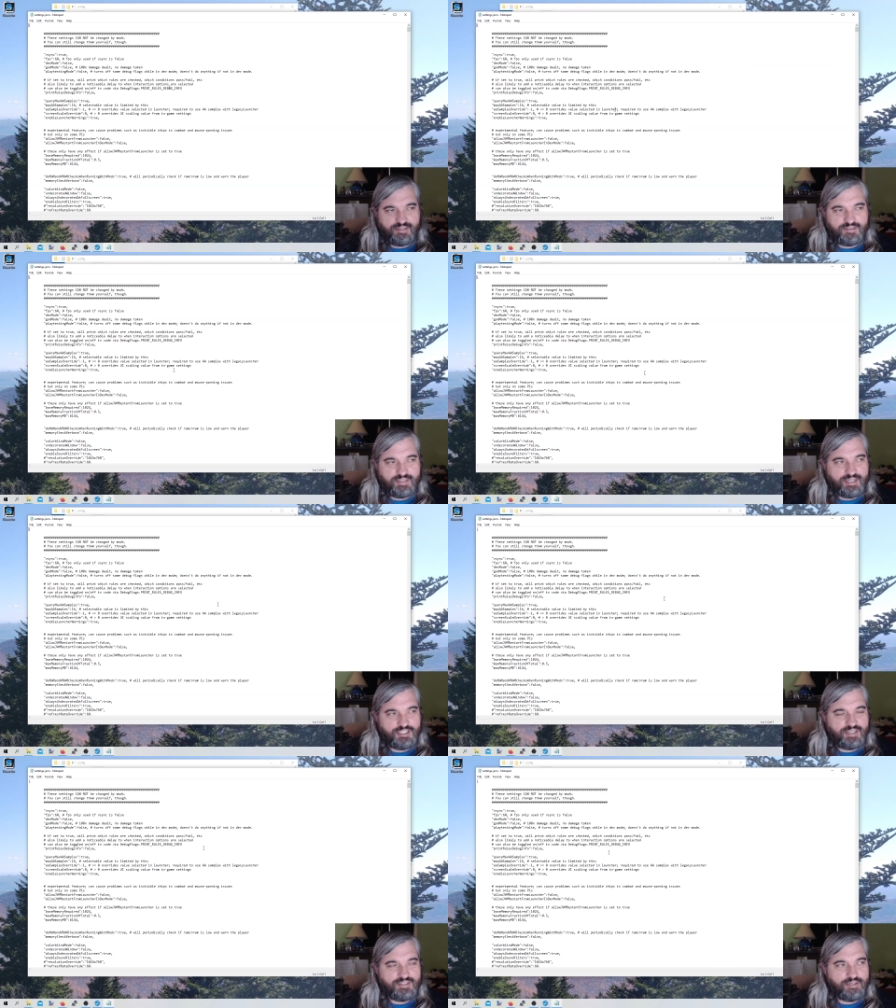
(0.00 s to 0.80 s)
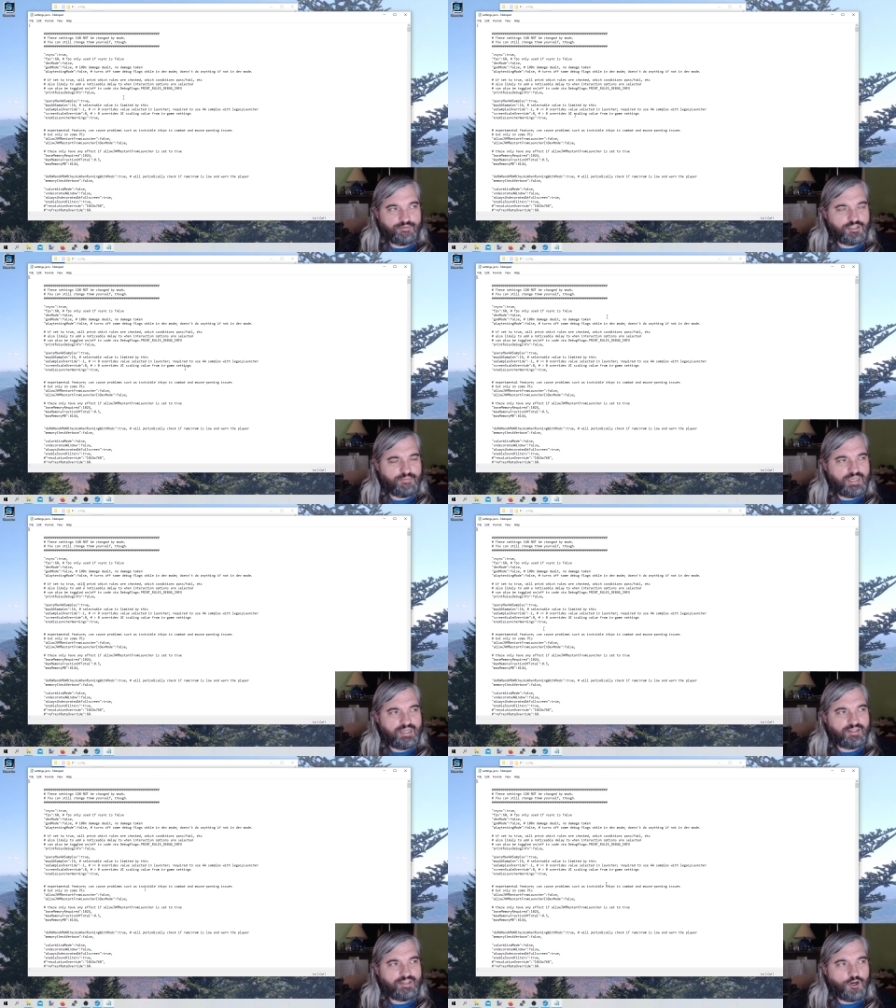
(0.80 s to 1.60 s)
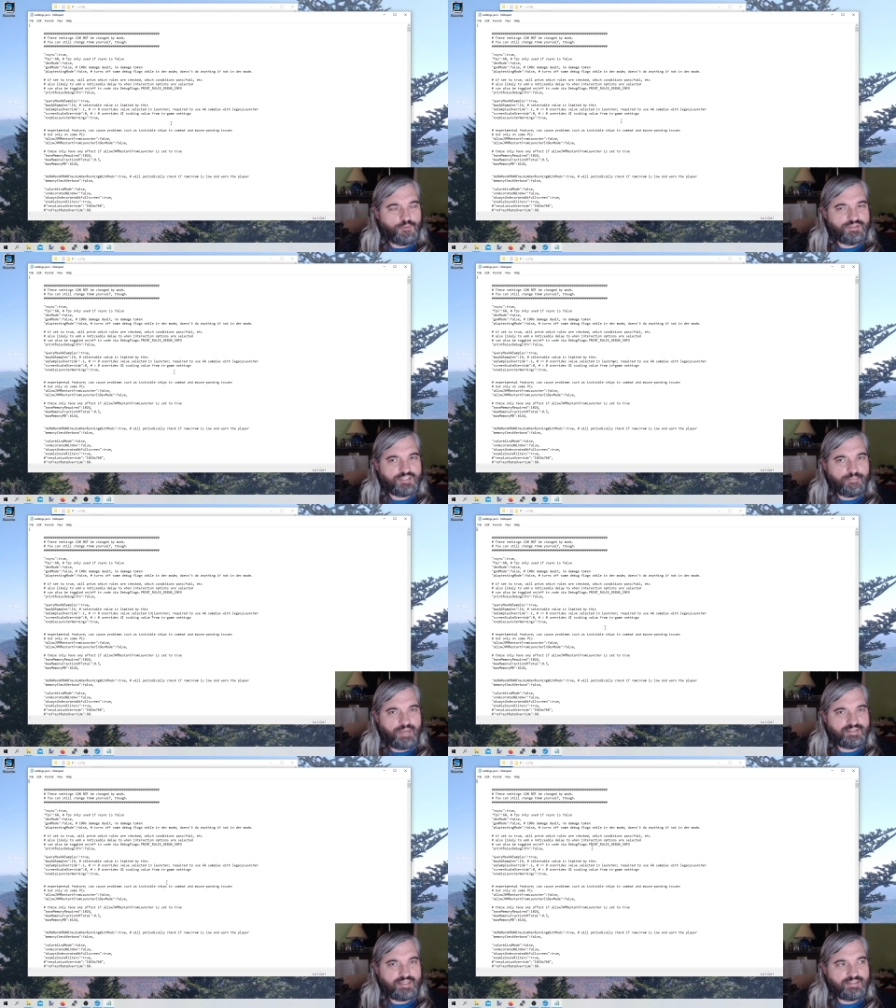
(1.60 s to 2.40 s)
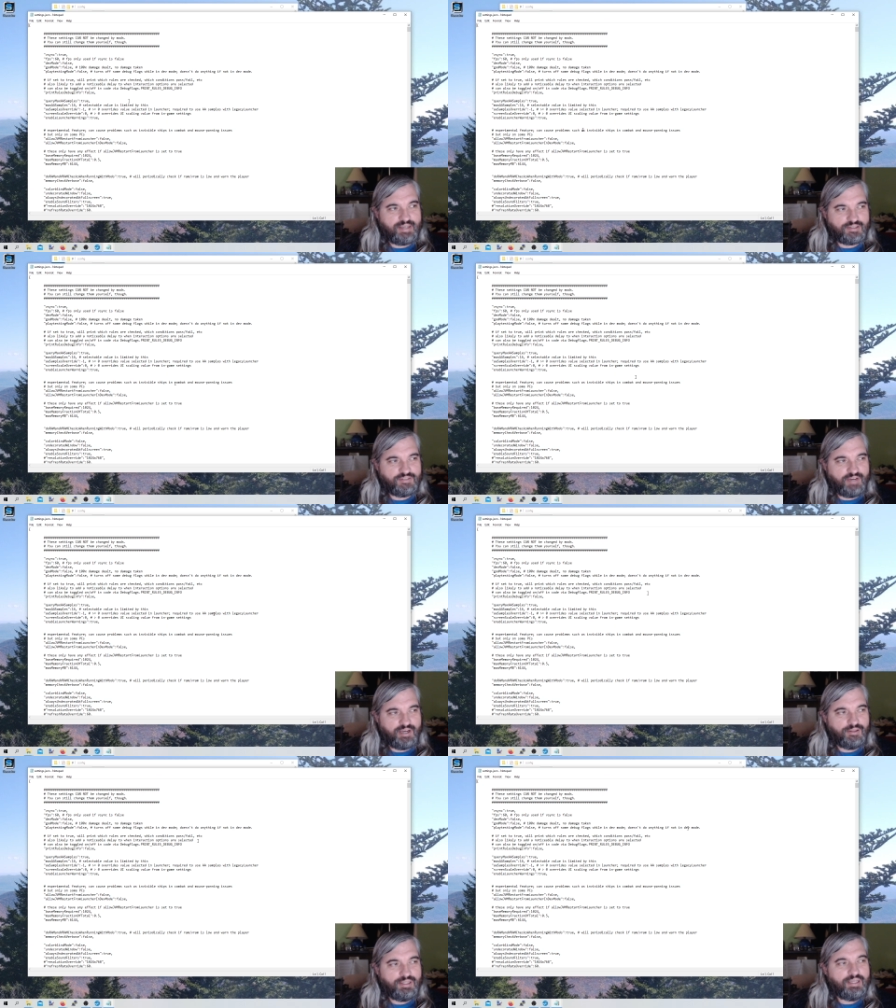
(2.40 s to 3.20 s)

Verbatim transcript: dot J S O N, which immediately opens up as a text file.